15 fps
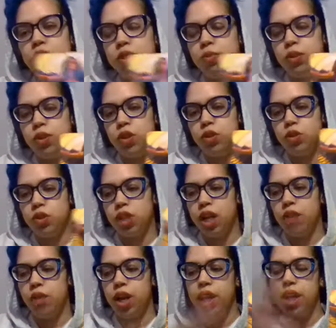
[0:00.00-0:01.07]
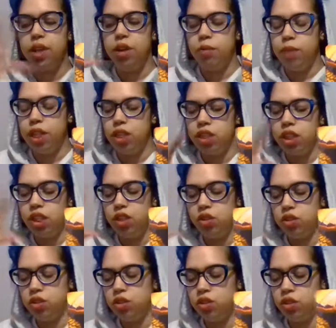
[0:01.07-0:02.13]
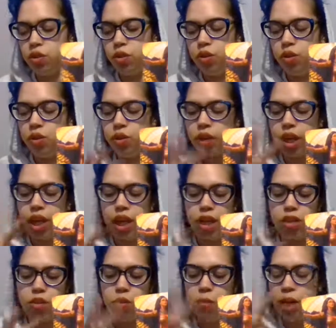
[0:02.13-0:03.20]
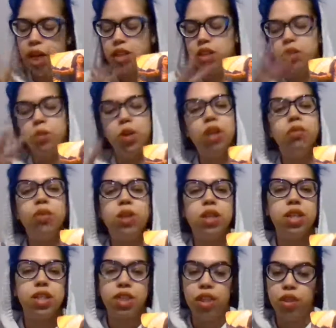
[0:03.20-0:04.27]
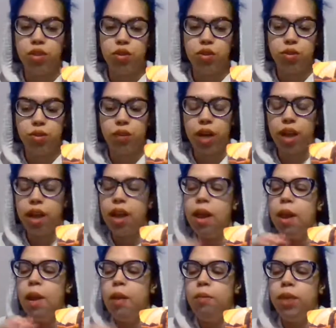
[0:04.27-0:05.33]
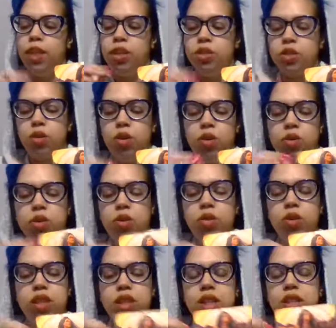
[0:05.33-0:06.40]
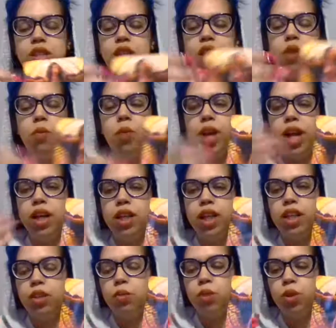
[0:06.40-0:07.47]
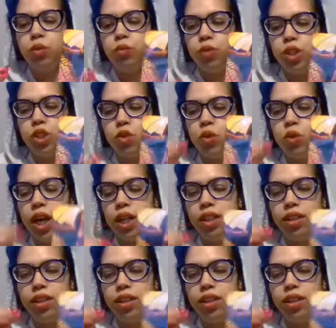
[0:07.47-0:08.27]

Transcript: the spiritual side, right? Your meditations, your candle magic, whatever it is that you do, right? But there's also this, when I look at the word ritual, I